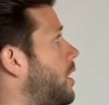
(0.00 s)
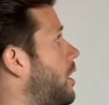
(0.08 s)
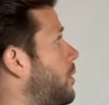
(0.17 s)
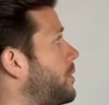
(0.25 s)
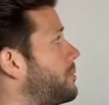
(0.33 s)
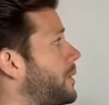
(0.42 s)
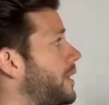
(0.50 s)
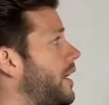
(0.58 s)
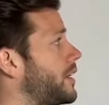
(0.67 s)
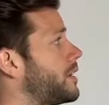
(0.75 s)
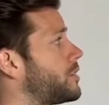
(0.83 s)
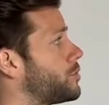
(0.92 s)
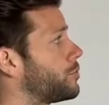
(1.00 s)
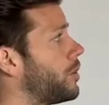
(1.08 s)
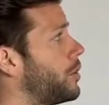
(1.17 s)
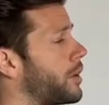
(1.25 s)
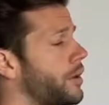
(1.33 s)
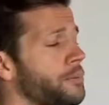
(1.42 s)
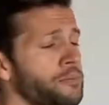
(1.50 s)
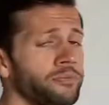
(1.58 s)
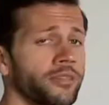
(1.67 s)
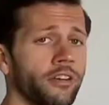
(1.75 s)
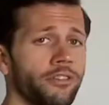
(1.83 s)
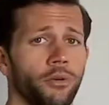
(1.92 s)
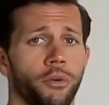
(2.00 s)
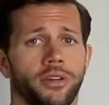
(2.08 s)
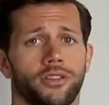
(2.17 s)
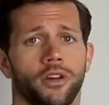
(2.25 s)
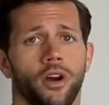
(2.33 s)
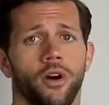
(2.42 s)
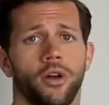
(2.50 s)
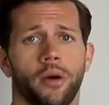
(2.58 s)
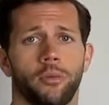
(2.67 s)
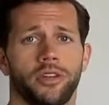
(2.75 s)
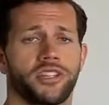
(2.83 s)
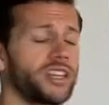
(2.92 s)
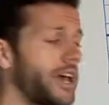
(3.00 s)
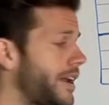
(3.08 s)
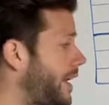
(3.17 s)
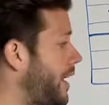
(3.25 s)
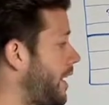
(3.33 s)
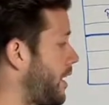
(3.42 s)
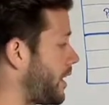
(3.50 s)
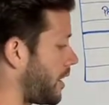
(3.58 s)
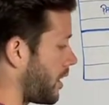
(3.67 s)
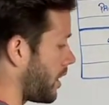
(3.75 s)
We've been getting into rowing a few weeks ago that we set a